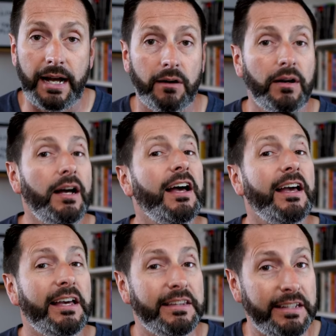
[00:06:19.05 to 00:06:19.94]
Now,
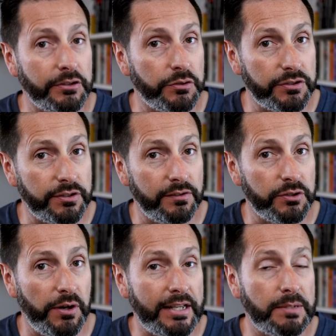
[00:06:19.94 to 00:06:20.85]
in the interest in
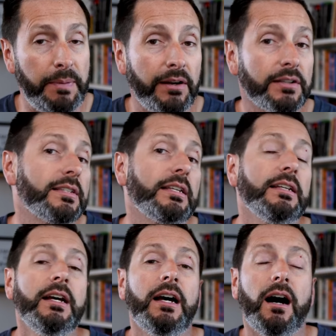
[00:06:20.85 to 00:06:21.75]

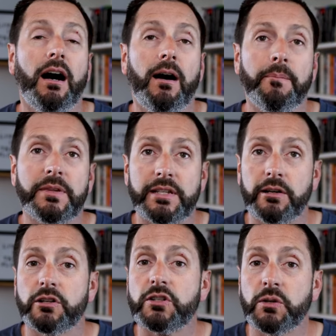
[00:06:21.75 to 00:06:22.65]
transparency, um,
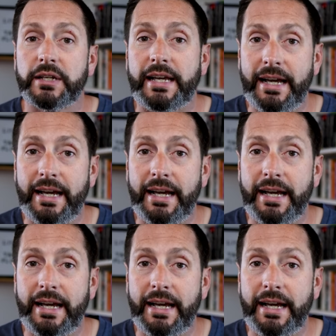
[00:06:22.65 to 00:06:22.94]
Sarasota